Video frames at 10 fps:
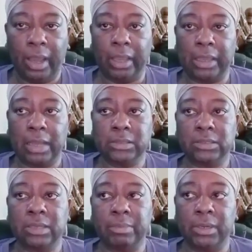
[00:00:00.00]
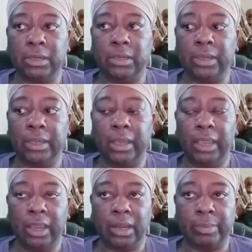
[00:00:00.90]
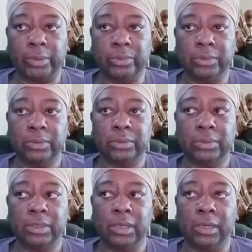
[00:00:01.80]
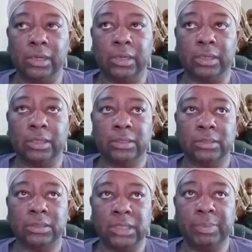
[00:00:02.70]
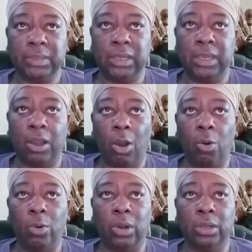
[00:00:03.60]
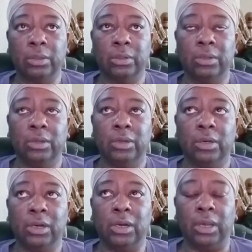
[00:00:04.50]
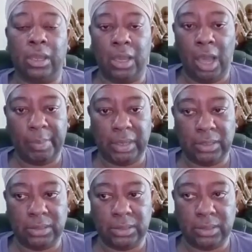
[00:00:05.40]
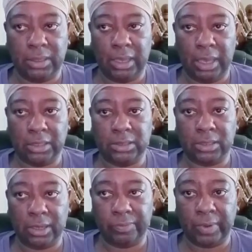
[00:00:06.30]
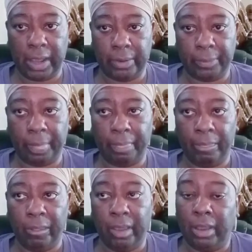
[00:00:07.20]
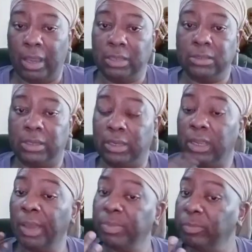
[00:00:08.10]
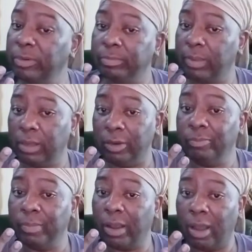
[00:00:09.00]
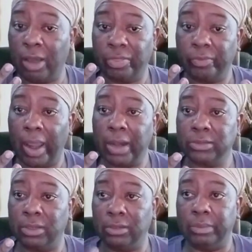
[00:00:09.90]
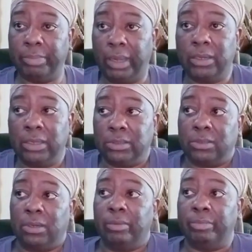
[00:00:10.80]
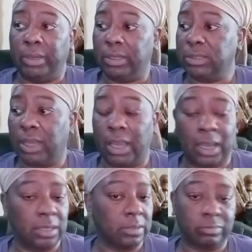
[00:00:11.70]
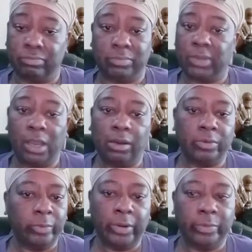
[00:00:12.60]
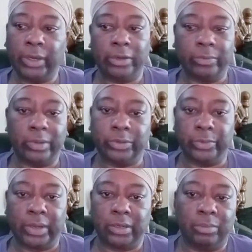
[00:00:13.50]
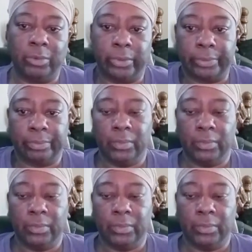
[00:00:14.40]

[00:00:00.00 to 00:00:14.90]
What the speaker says: I got some edible CBD oil gummies and stuff now. It helped to open my arthritis a little bit and stuff, but I don't want to do that no more.